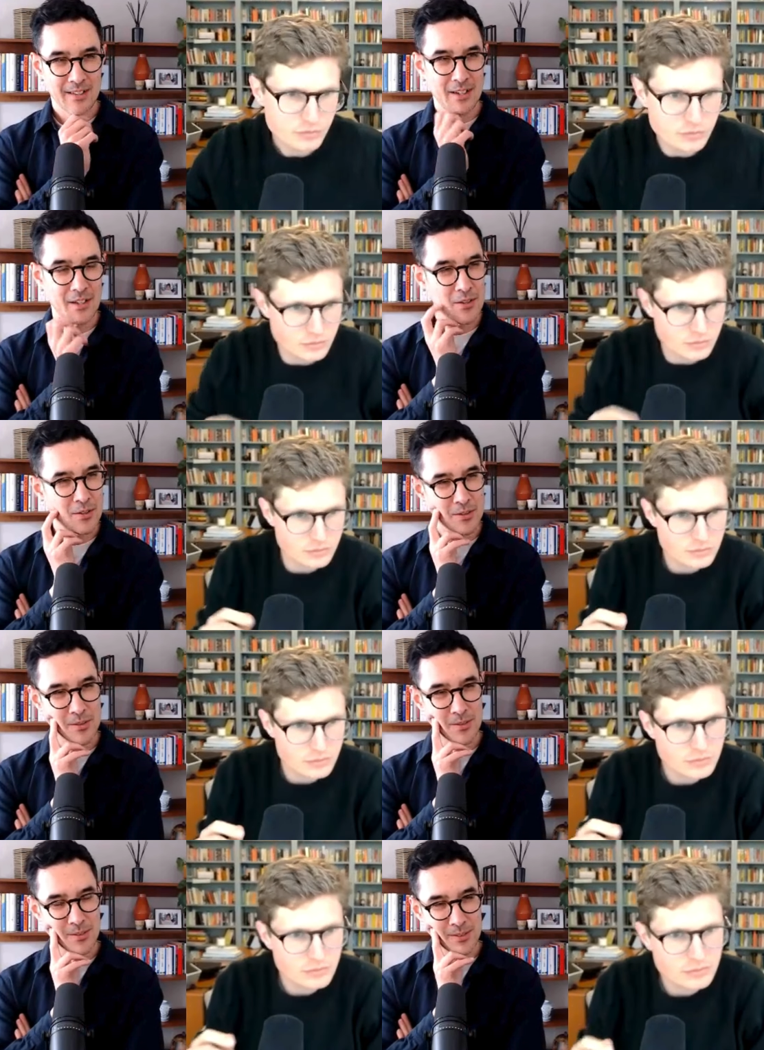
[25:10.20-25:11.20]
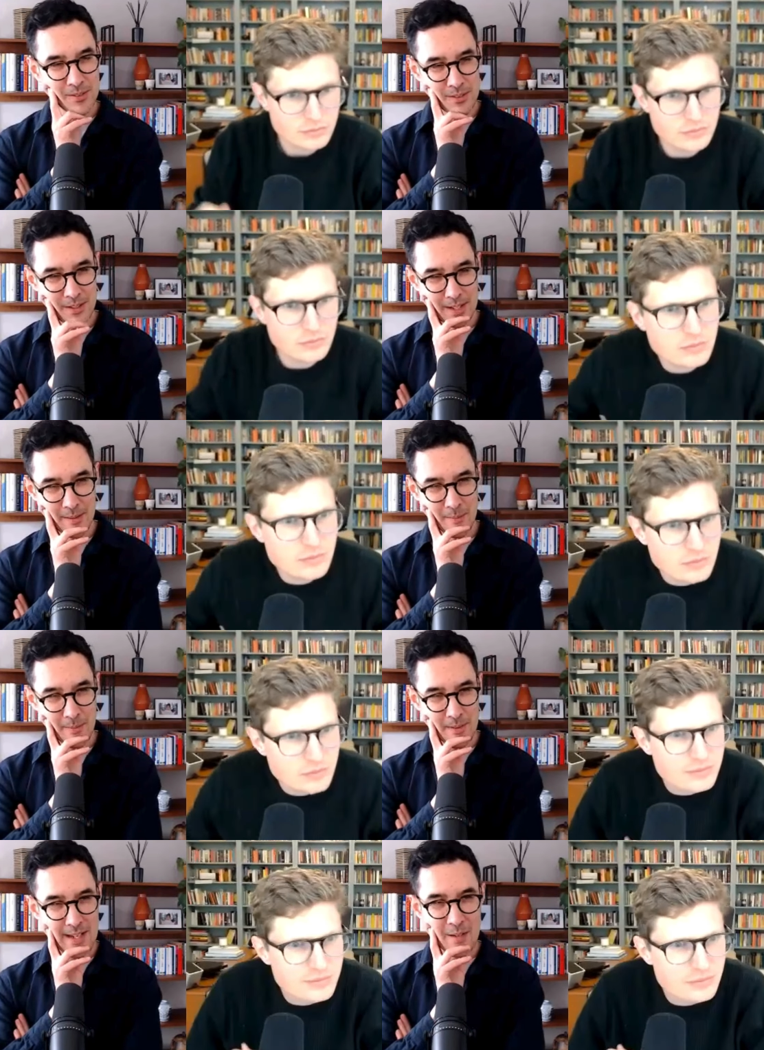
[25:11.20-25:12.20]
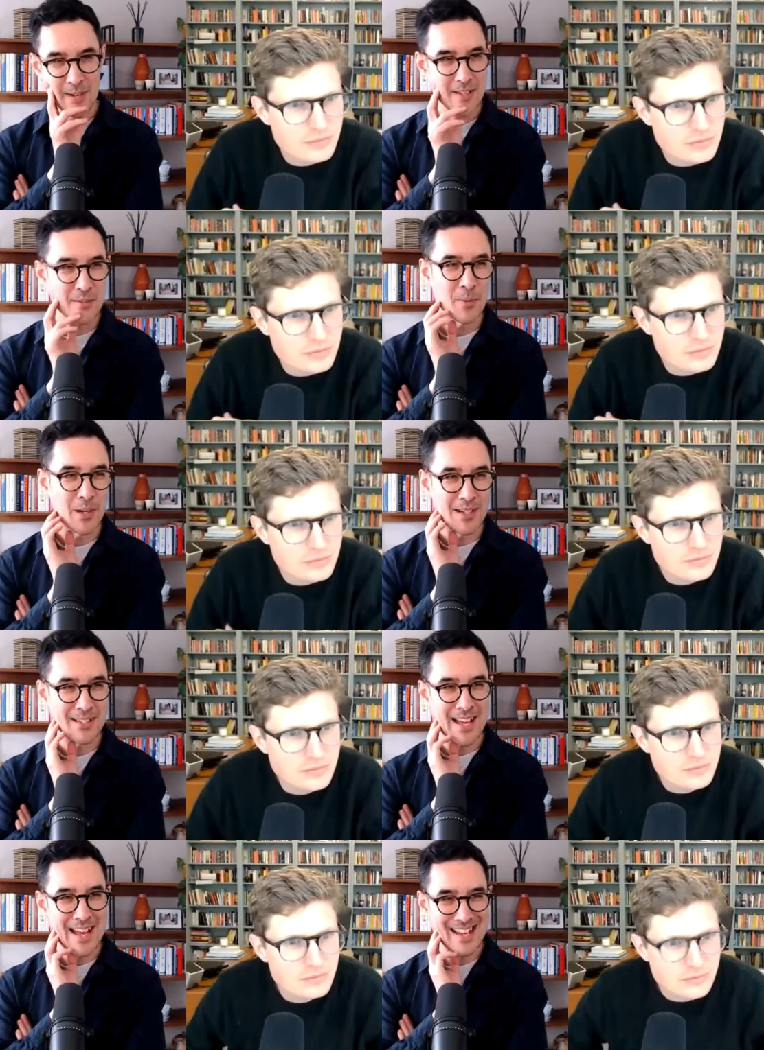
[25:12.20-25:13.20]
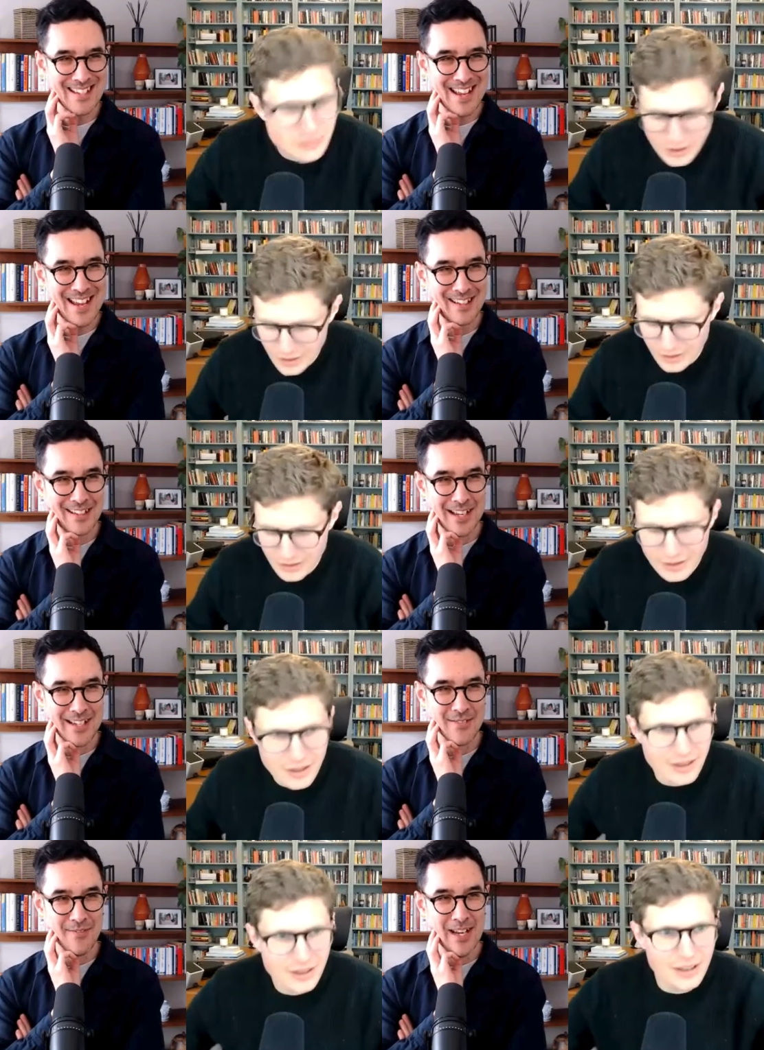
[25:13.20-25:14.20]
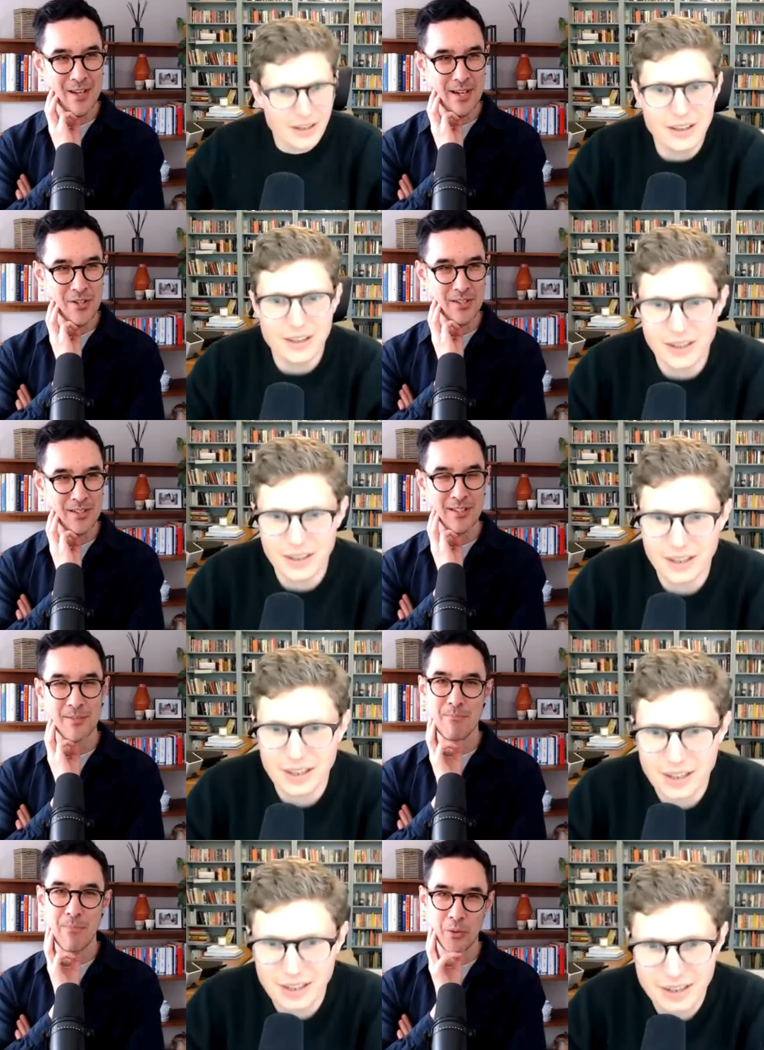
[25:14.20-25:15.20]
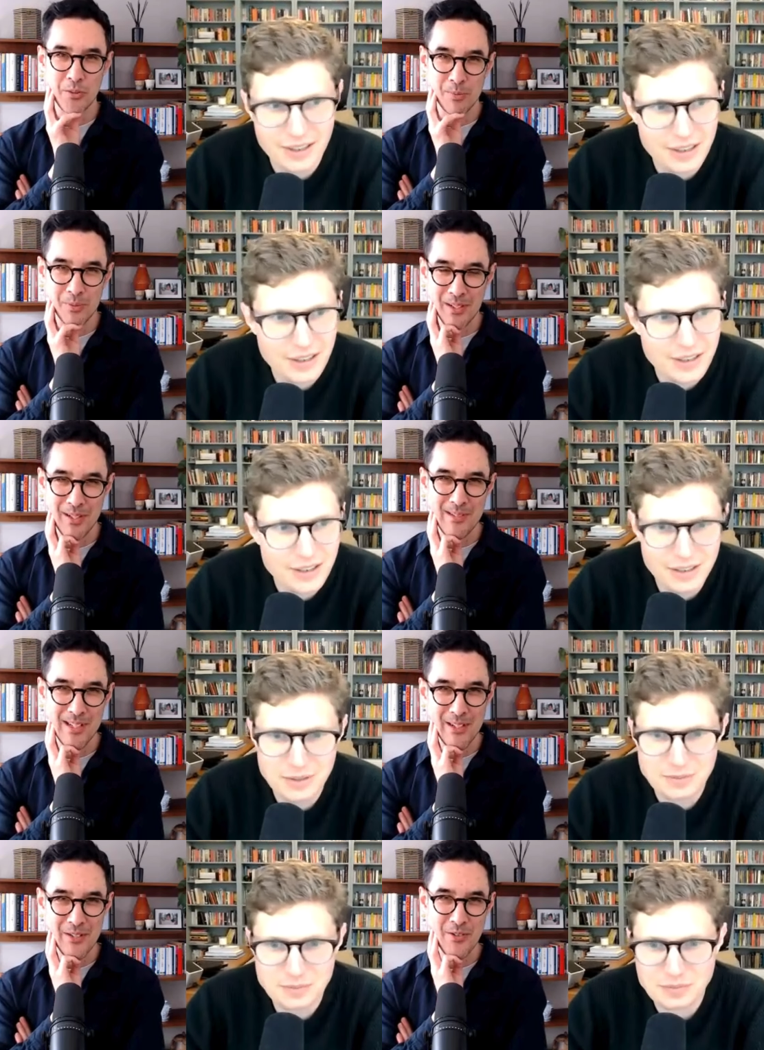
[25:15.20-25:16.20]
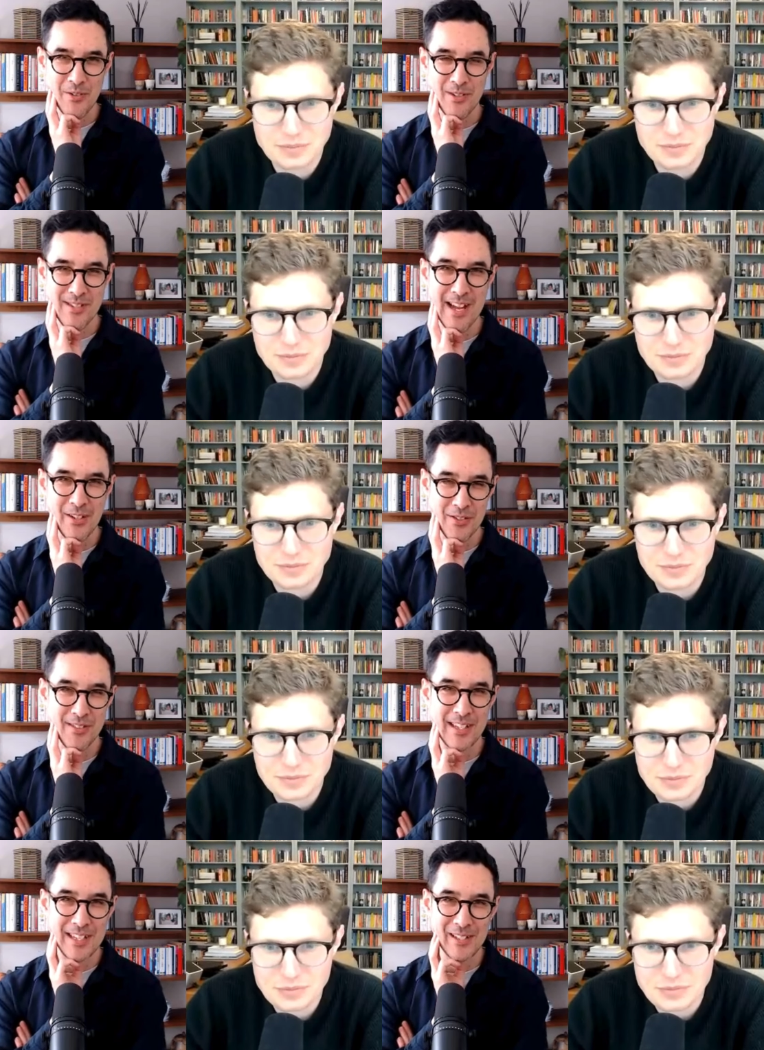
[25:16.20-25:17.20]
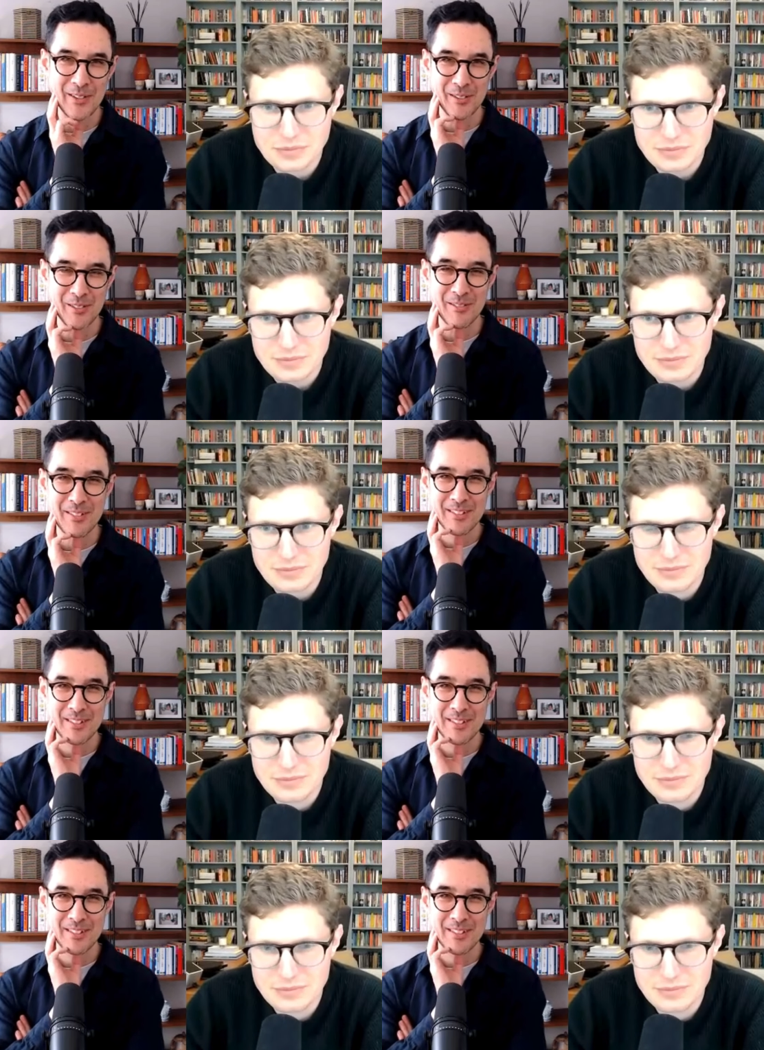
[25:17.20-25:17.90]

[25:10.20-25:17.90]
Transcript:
Speaker 1: are you um, anyway surprised that X A I has a valuation that's multiple times larger, or is that just the Elon